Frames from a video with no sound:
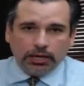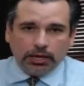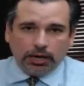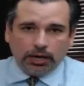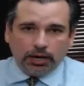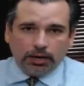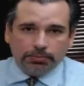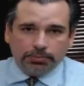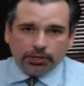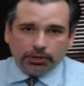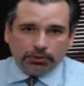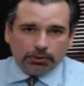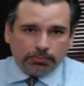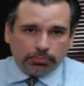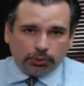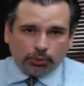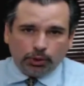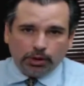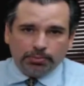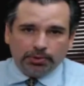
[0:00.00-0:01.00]

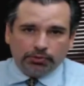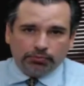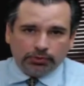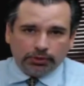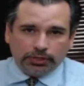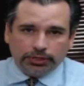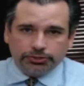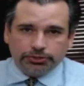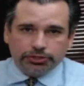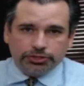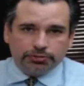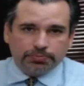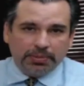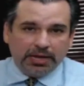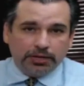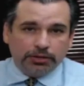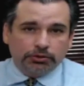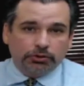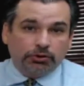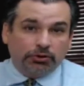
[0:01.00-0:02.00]
employment, religious,
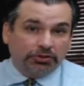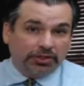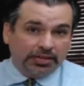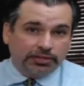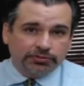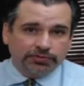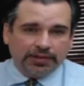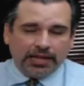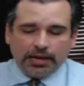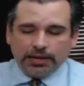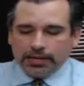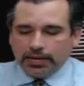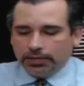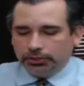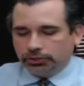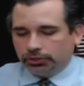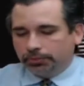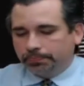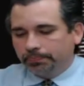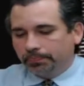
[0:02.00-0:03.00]
medical, things of that
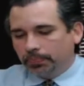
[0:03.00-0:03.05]
nature.